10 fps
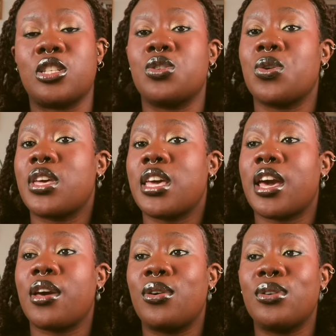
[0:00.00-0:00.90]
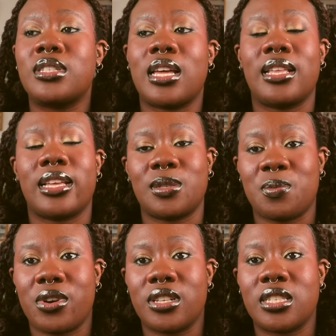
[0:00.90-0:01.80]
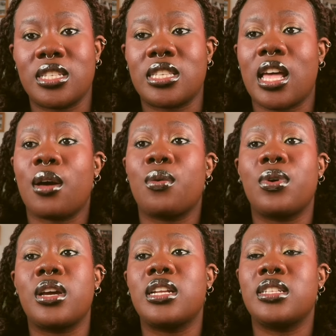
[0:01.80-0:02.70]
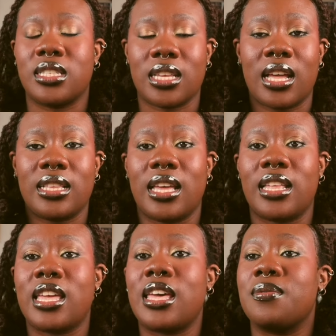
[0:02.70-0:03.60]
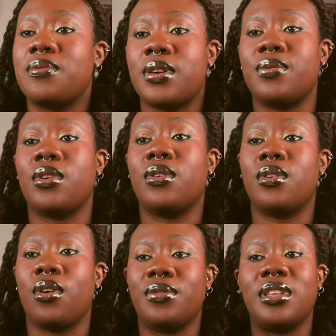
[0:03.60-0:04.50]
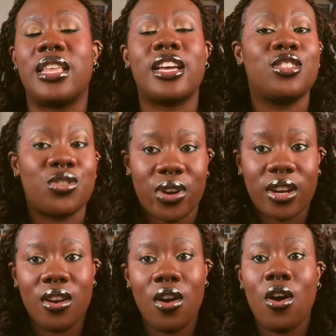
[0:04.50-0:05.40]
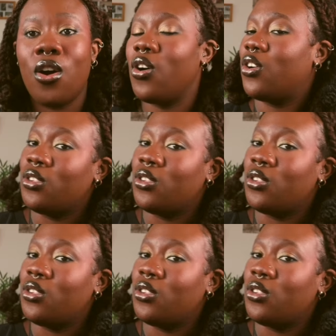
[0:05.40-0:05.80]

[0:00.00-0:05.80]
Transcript: So here, goods and experiences are quickly discarded in favor of the next trend or